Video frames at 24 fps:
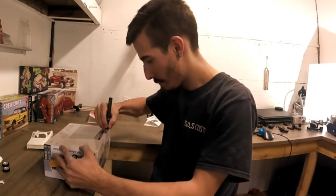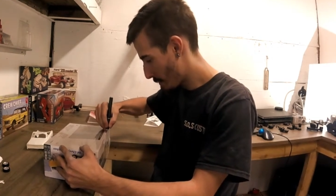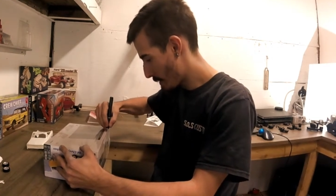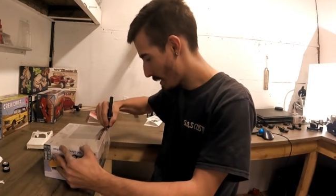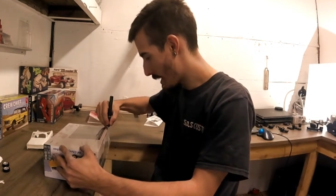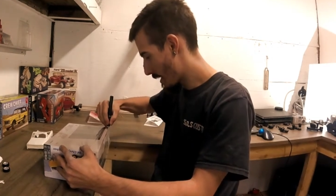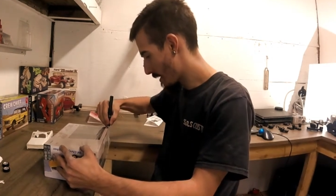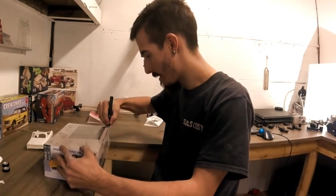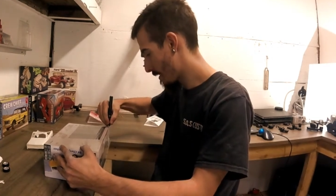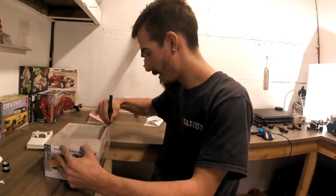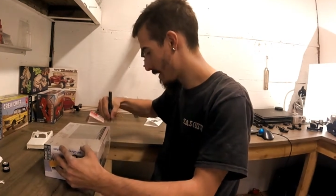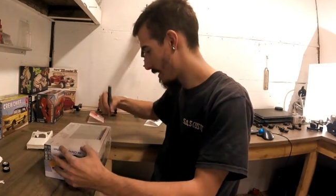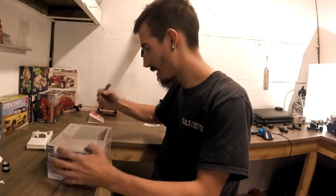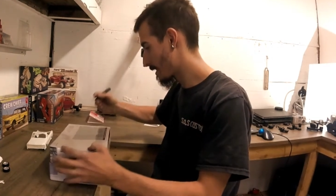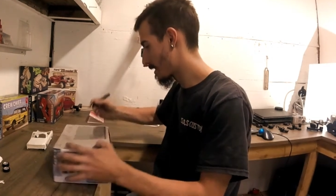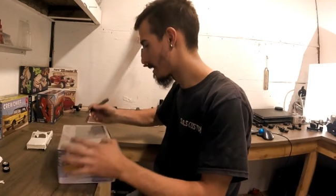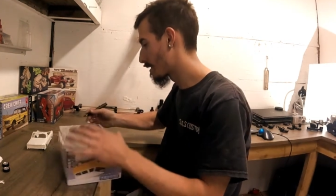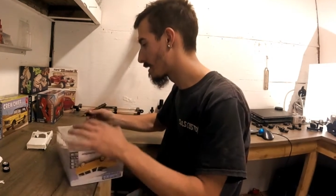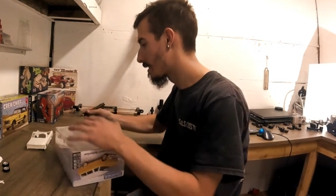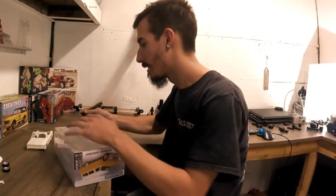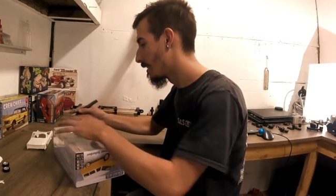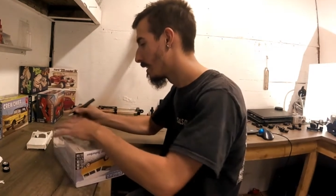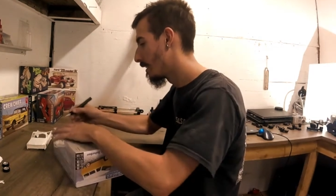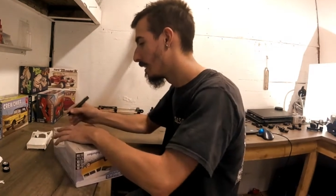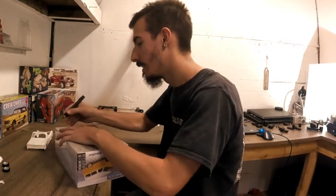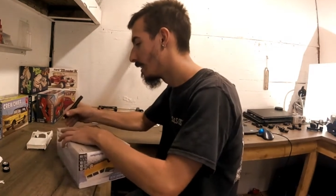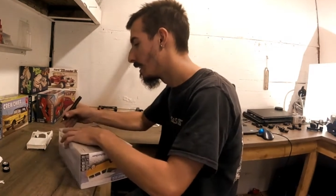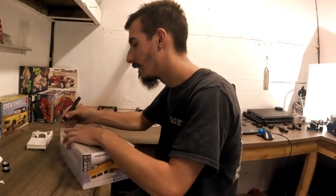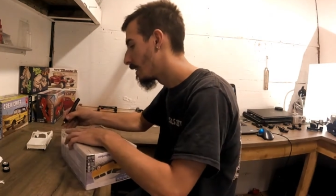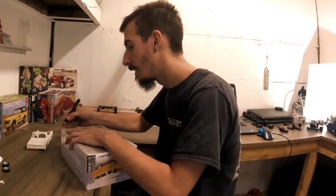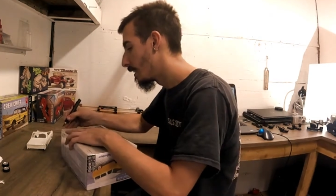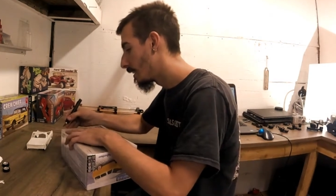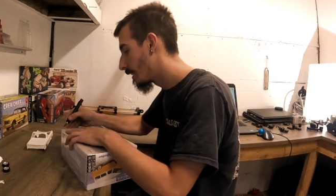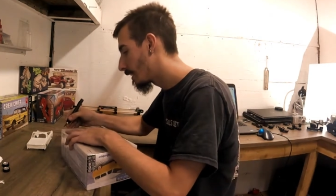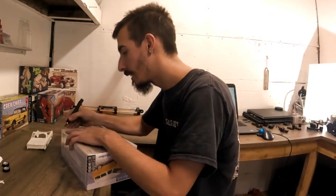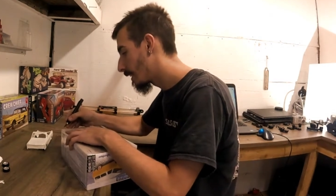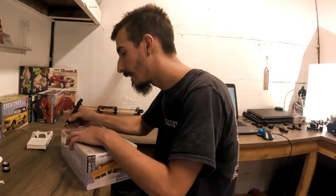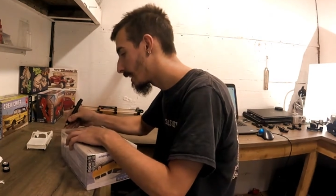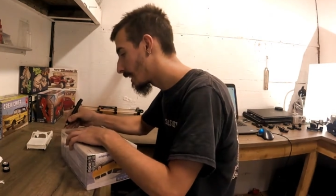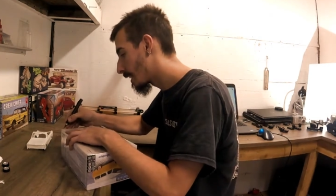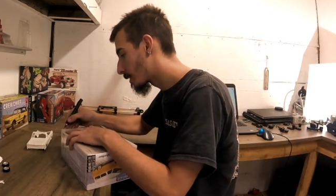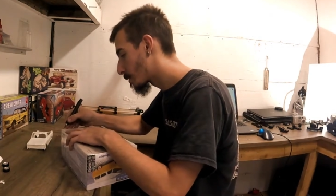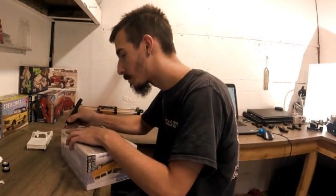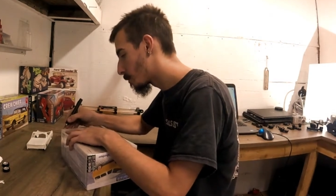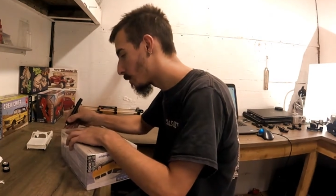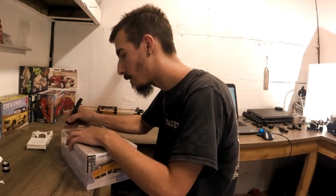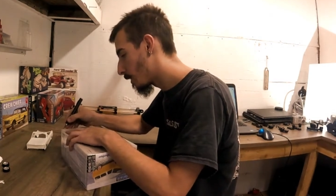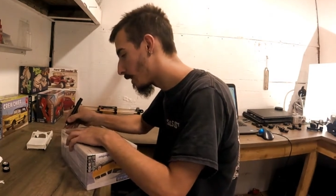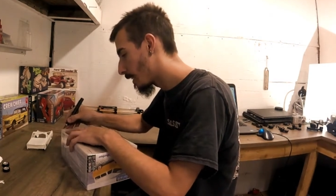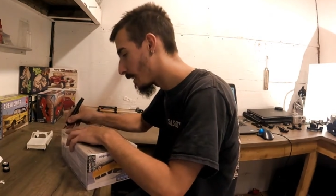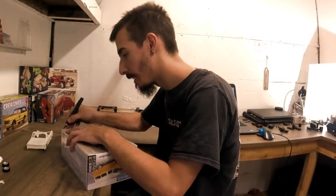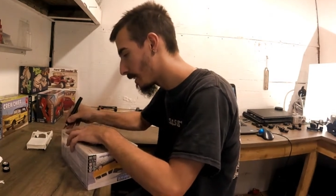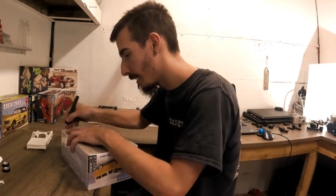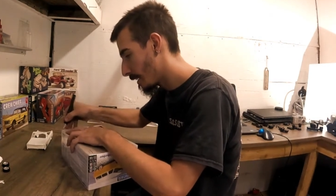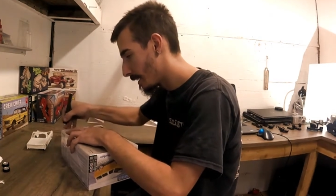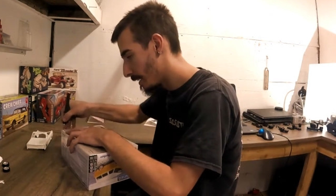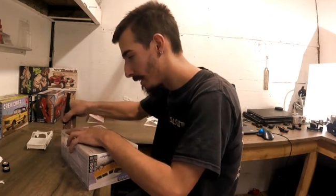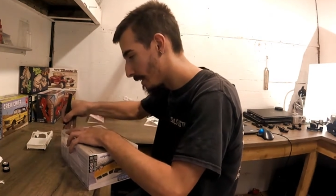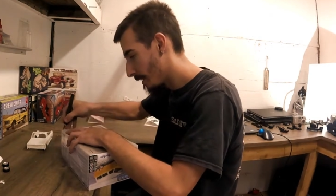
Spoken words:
to buy this. And guess what?